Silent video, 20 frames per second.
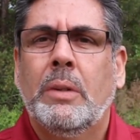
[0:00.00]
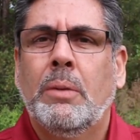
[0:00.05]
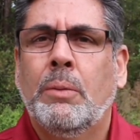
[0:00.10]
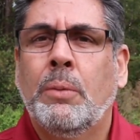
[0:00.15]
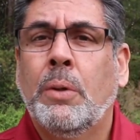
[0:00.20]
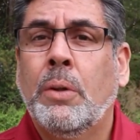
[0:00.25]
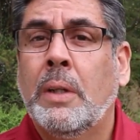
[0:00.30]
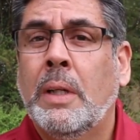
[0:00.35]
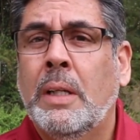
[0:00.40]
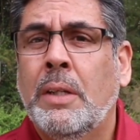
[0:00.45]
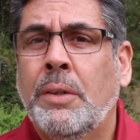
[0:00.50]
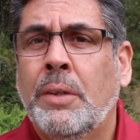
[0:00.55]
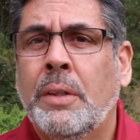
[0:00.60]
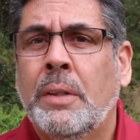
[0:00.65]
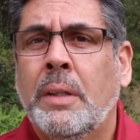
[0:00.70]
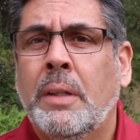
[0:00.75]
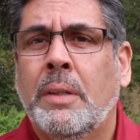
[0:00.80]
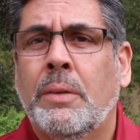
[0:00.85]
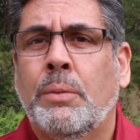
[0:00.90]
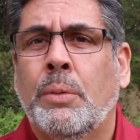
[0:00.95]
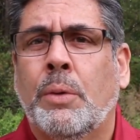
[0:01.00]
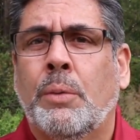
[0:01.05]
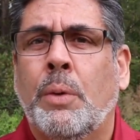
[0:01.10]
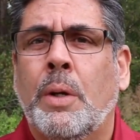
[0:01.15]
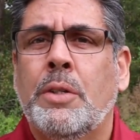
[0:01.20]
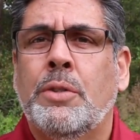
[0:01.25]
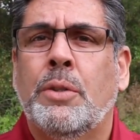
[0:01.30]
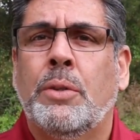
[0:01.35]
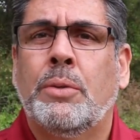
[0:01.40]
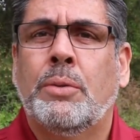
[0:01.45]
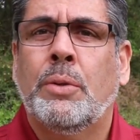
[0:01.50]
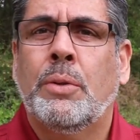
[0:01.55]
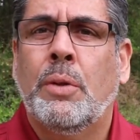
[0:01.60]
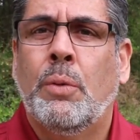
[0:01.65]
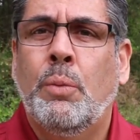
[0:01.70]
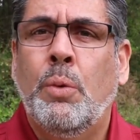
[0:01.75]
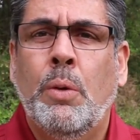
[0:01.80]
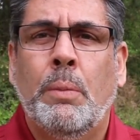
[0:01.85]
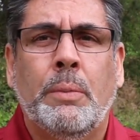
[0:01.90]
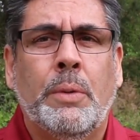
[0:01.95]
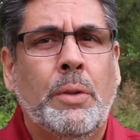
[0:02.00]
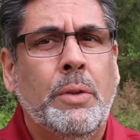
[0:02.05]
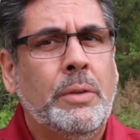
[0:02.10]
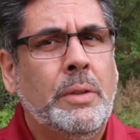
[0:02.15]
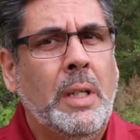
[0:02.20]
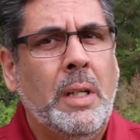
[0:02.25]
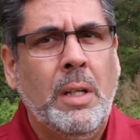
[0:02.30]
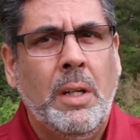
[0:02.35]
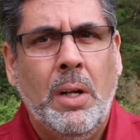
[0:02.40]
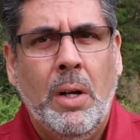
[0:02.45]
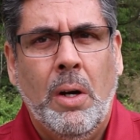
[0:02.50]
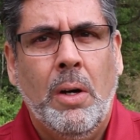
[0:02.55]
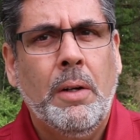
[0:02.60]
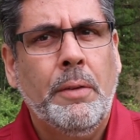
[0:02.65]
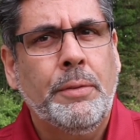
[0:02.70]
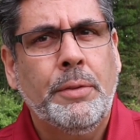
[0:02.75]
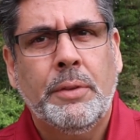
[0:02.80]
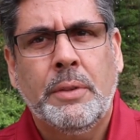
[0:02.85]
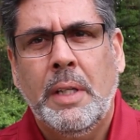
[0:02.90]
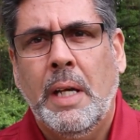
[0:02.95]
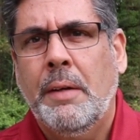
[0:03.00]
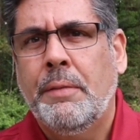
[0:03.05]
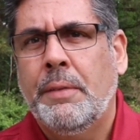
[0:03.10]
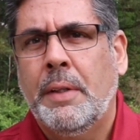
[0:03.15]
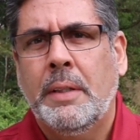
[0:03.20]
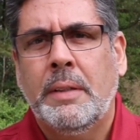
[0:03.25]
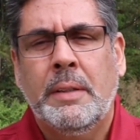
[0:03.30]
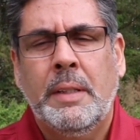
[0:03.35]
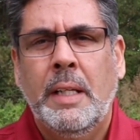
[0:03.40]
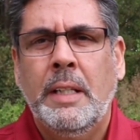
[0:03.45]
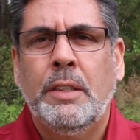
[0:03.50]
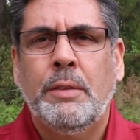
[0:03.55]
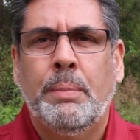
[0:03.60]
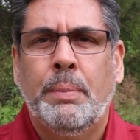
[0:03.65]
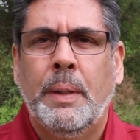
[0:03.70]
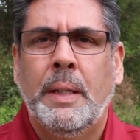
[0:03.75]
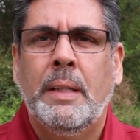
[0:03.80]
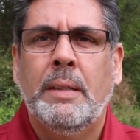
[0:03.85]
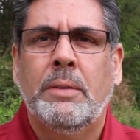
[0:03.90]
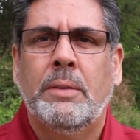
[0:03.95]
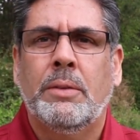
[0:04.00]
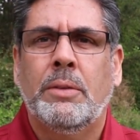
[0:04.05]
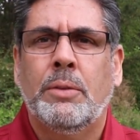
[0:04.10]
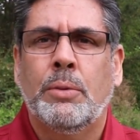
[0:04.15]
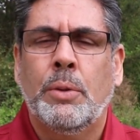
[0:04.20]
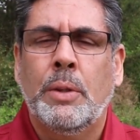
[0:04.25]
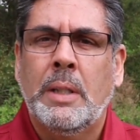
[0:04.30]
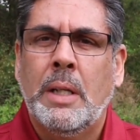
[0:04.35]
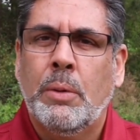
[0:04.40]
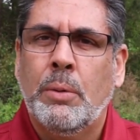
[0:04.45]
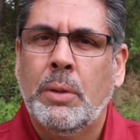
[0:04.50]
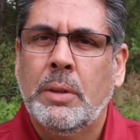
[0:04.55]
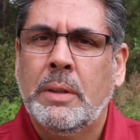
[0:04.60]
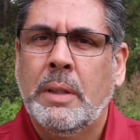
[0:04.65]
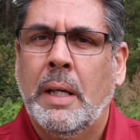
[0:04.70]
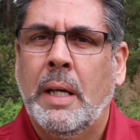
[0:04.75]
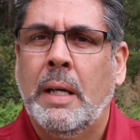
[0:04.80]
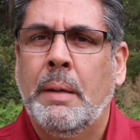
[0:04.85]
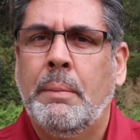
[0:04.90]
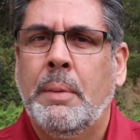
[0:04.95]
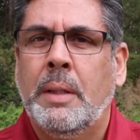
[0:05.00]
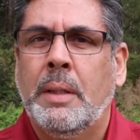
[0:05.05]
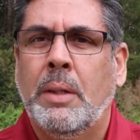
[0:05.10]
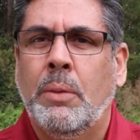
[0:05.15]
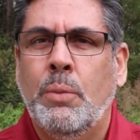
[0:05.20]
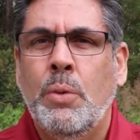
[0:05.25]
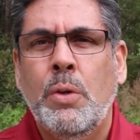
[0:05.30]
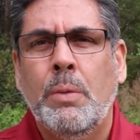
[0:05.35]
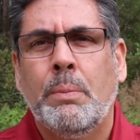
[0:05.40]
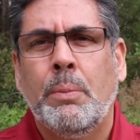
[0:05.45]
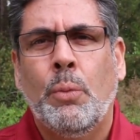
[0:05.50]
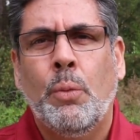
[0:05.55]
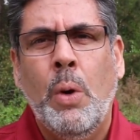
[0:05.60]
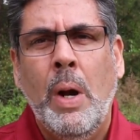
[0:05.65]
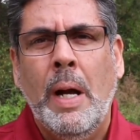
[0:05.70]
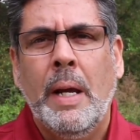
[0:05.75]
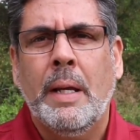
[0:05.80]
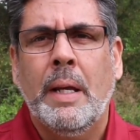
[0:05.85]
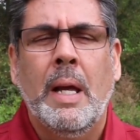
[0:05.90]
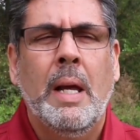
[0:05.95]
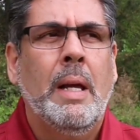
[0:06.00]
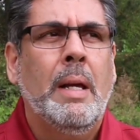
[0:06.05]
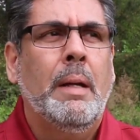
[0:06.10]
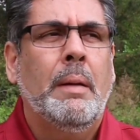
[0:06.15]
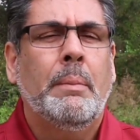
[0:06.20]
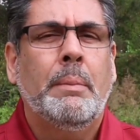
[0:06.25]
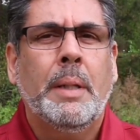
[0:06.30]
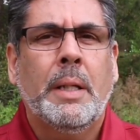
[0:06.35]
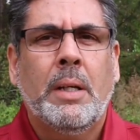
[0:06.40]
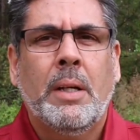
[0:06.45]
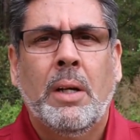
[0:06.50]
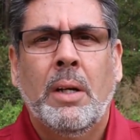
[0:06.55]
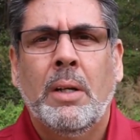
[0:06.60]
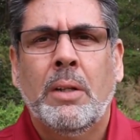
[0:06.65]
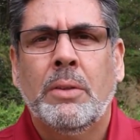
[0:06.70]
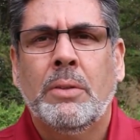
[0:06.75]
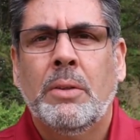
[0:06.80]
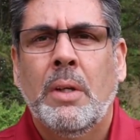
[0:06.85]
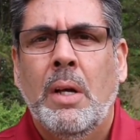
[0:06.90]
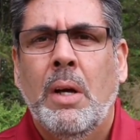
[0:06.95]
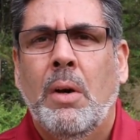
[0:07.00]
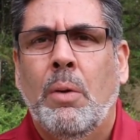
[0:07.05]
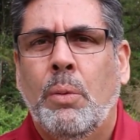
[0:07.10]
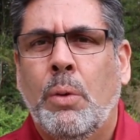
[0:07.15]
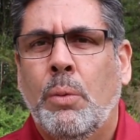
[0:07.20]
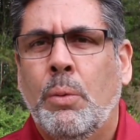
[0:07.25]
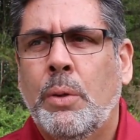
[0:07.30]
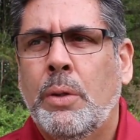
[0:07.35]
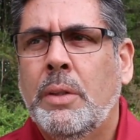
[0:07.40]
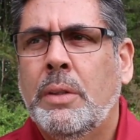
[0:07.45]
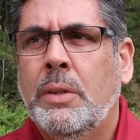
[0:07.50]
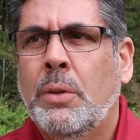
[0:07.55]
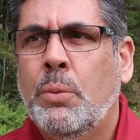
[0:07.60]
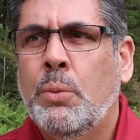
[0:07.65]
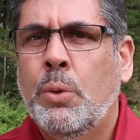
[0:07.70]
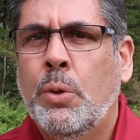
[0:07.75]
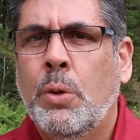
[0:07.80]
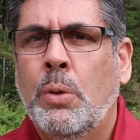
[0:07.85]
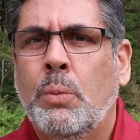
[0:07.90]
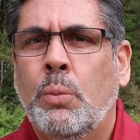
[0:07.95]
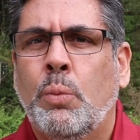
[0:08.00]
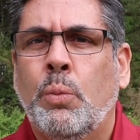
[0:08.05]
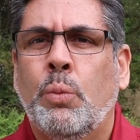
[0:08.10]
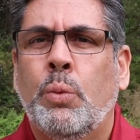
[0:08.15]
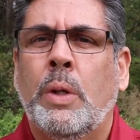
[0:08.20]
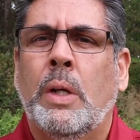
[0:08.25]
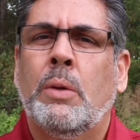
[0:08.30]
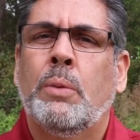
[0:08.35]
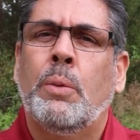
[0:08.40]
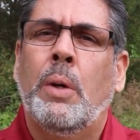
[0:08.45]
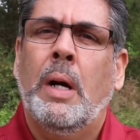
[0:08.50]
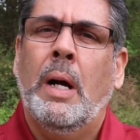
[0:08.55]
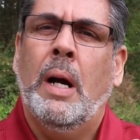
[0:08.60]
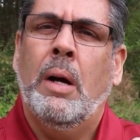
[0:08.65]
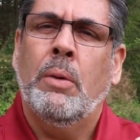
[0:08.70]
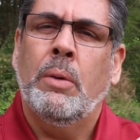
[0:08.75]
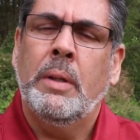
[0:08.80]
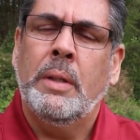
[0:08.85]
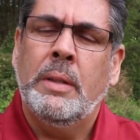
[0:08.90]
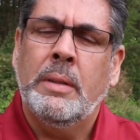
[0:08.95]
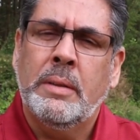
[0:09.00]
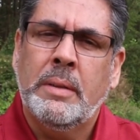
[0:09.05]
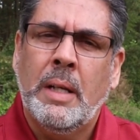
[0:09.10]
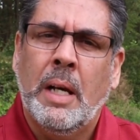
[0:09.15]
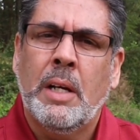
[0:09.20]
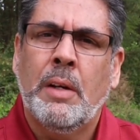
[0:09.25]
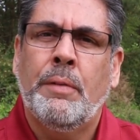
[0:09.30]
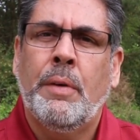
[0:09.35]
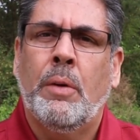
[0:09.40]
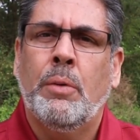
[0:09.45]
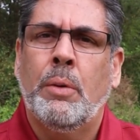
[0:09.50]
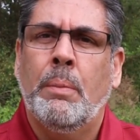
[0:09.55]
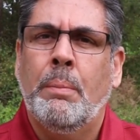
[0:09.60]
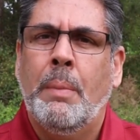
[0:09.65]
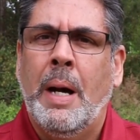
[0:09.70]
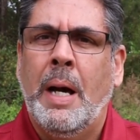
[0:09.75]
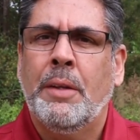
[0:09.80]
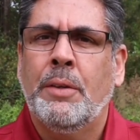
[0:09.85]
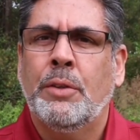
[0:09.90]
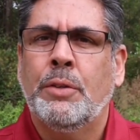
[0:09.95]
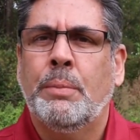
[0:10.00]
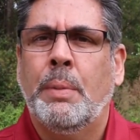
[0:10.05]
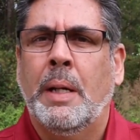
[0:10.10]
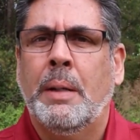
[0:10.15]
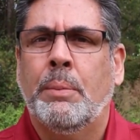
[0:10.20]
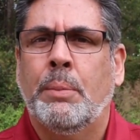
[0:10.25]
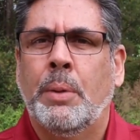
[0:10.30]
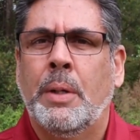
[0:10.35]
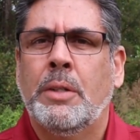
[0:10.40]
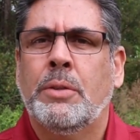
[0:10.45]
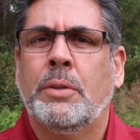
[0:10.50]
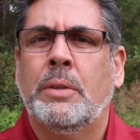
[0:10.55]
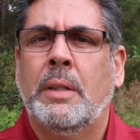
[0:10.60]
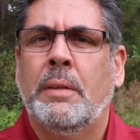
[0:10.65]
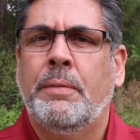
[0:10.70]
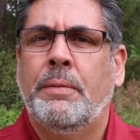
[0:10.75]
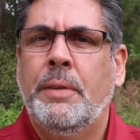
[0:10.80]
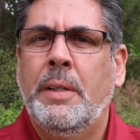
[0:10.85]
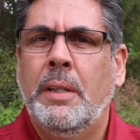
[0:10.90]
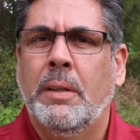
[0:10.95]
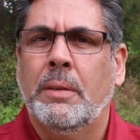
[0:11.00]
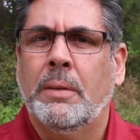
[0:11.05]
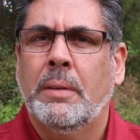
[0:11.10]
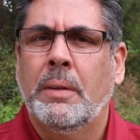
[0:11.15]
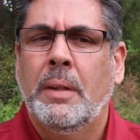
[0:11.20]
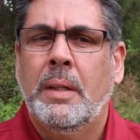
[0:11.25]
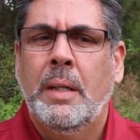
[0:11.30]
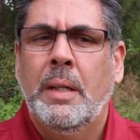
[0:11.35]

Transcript: We're going to learn regression to the womb. There's a lot of stuff that takes place during our time in the womb. Why? Because when we're in the womb, we are inside of our mother's vibrational field,